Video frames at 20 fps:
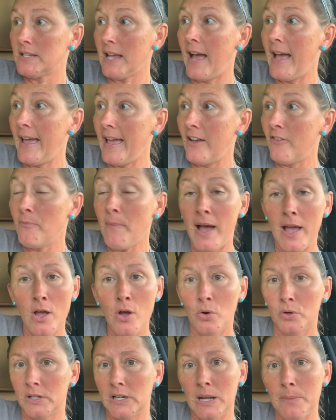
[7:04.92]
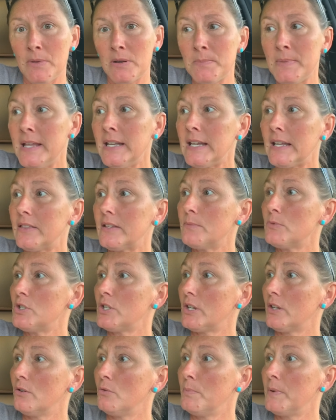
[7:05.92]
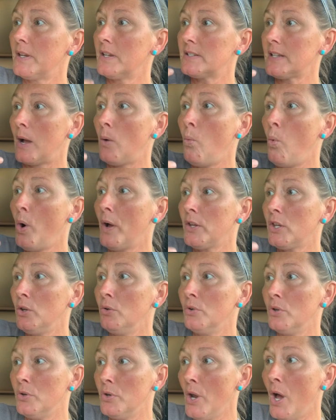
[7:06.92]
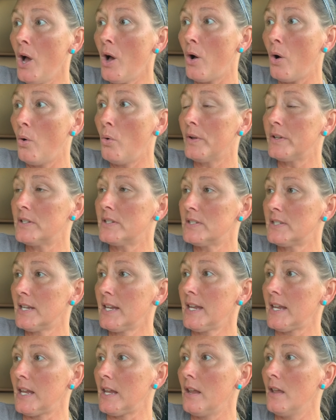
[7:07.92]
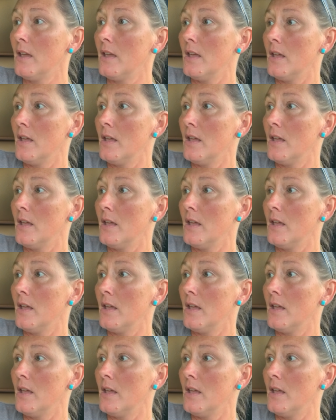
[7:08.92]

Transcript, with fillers: I have my own and I'm admitting them to you because I want you to know and see